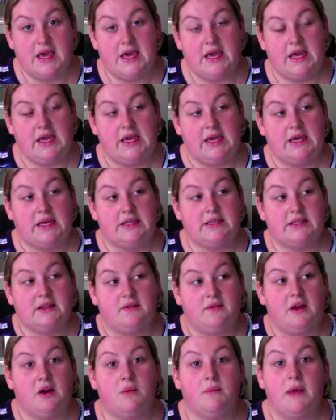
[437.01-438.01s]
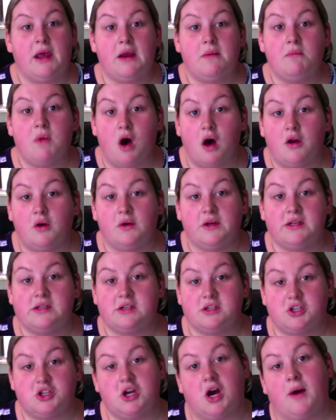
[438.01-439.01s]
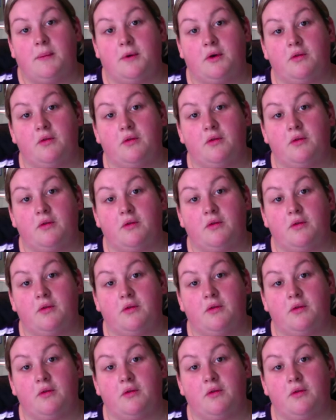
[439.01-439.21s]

and their main motto is to stop